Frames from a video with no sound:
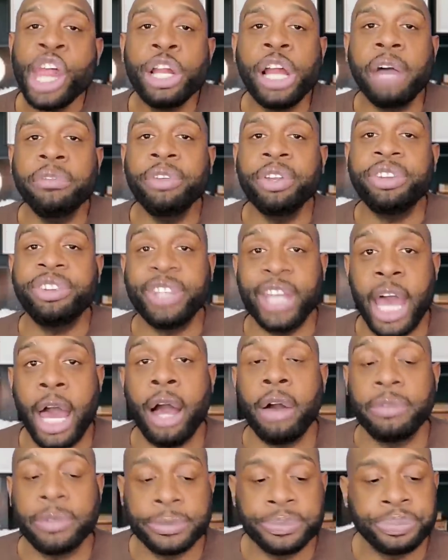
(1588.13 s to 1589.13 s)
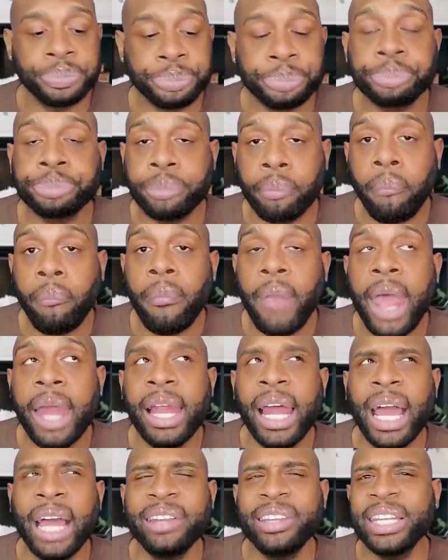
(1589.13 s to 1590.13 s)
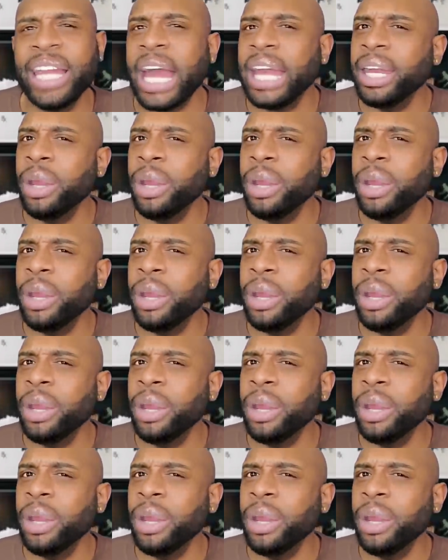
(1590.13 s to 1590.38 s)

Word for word: Love yourself. Like I said,